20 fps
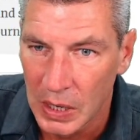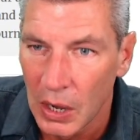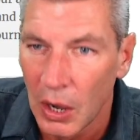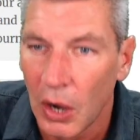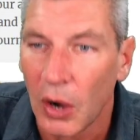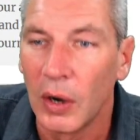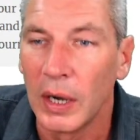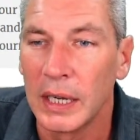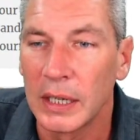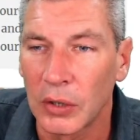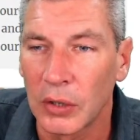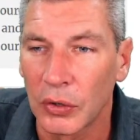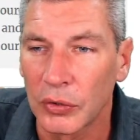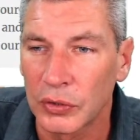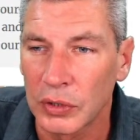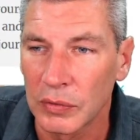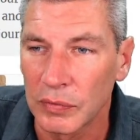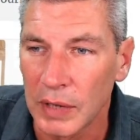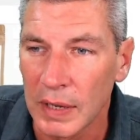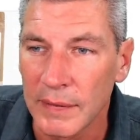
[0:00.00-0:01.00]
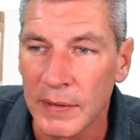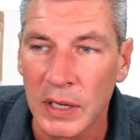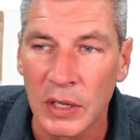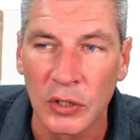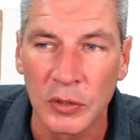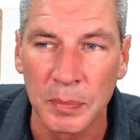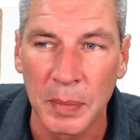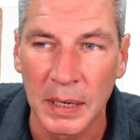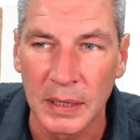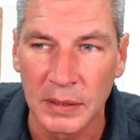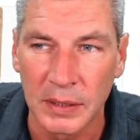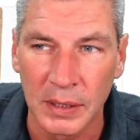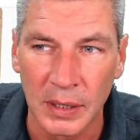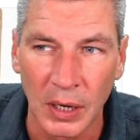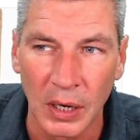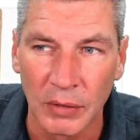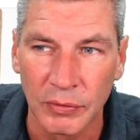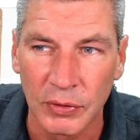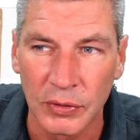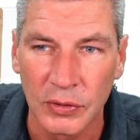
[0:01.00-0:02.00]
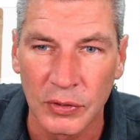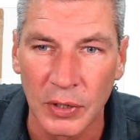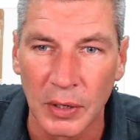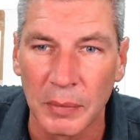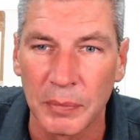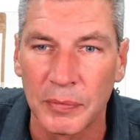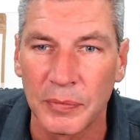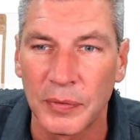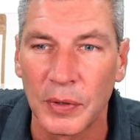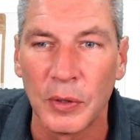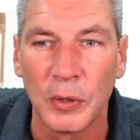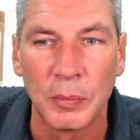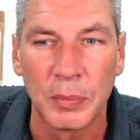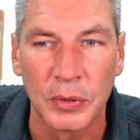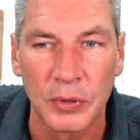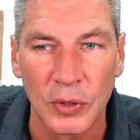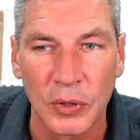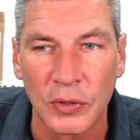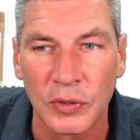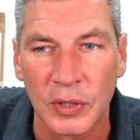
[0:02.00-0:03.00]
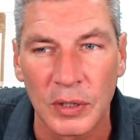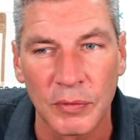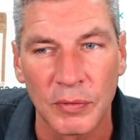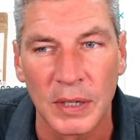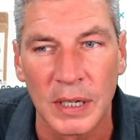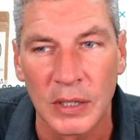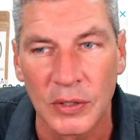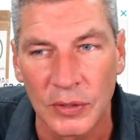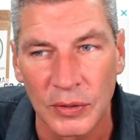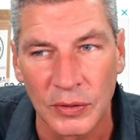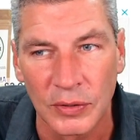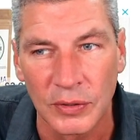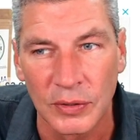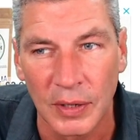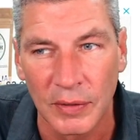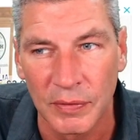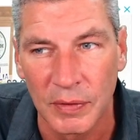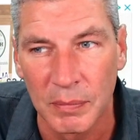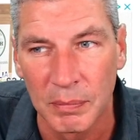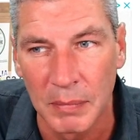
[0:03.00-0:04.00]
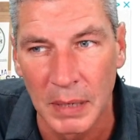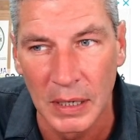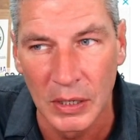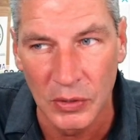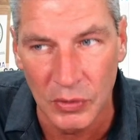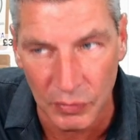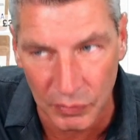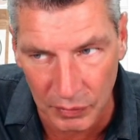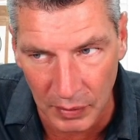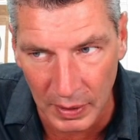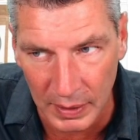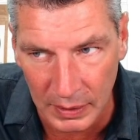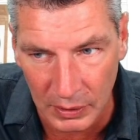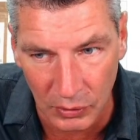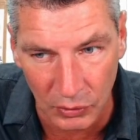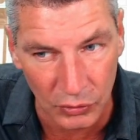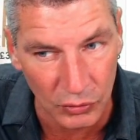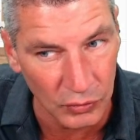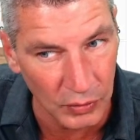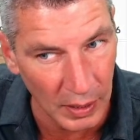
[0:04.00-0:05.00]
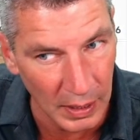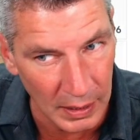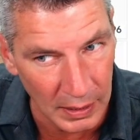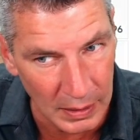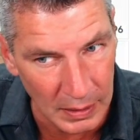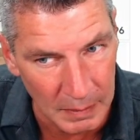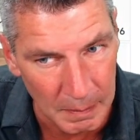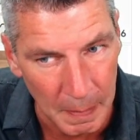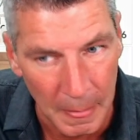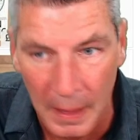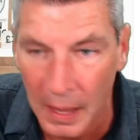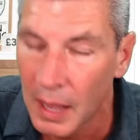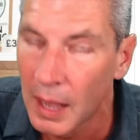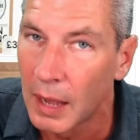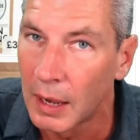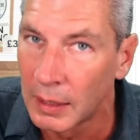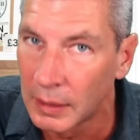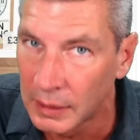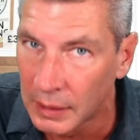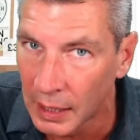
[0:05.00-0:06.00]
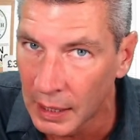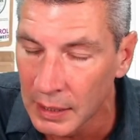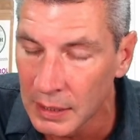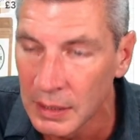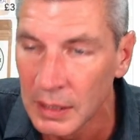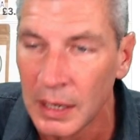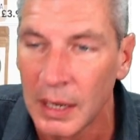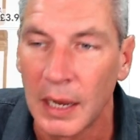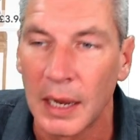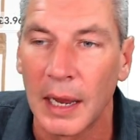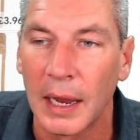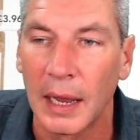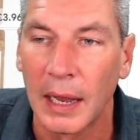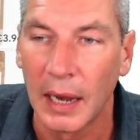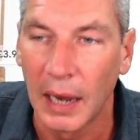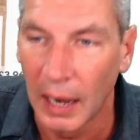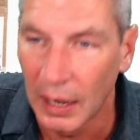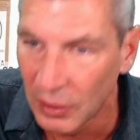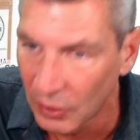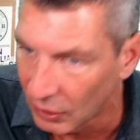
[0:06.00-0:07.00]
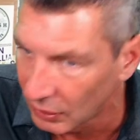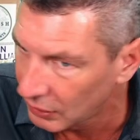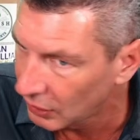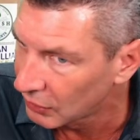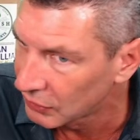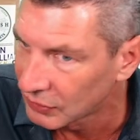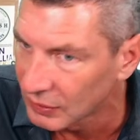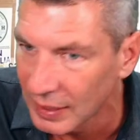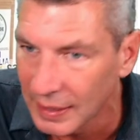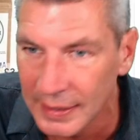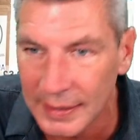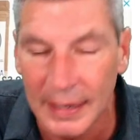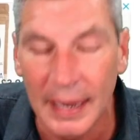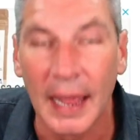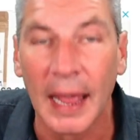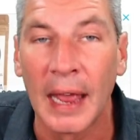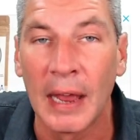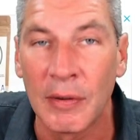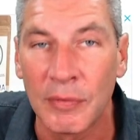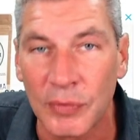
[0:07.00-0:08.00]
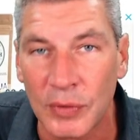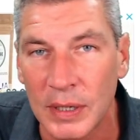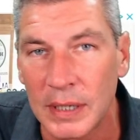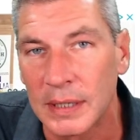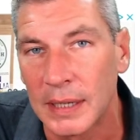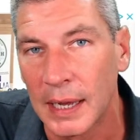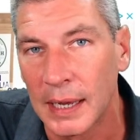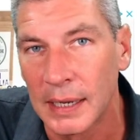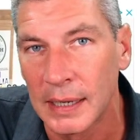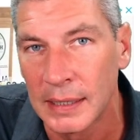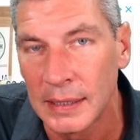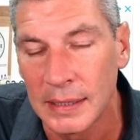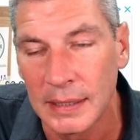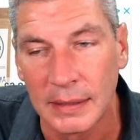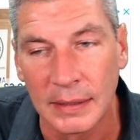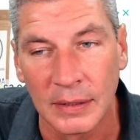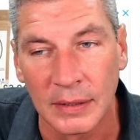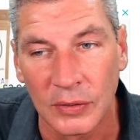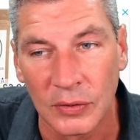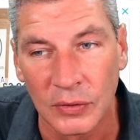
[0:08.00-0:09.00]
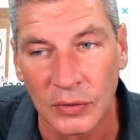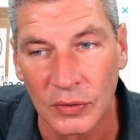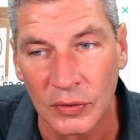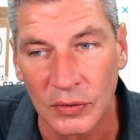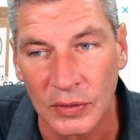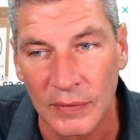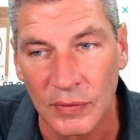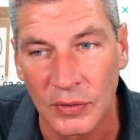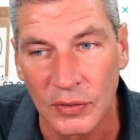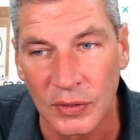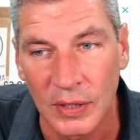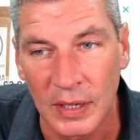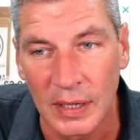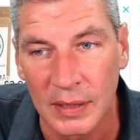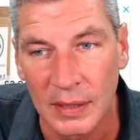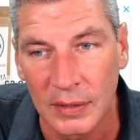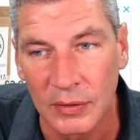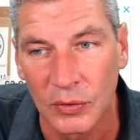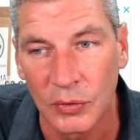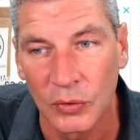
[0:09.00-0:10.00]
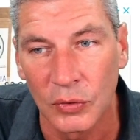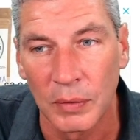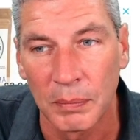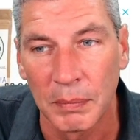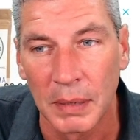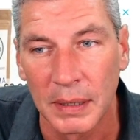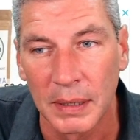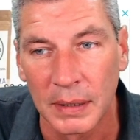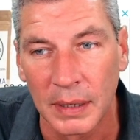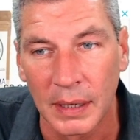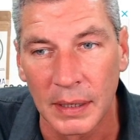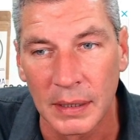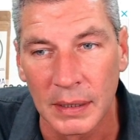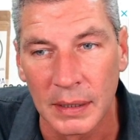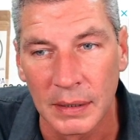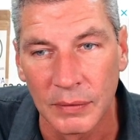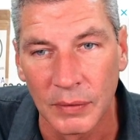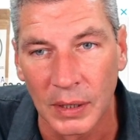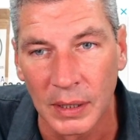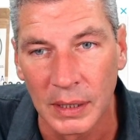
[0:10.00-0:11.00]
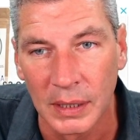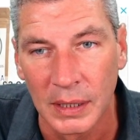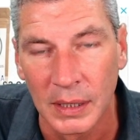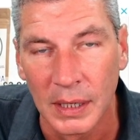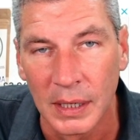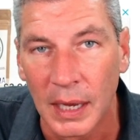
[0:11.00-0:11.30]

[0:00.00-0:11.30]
Higher cost of living expected after top food producing regions suffer major flooding in Australia. Again, like I said, every day, this is the 17th, this is on Monday, right?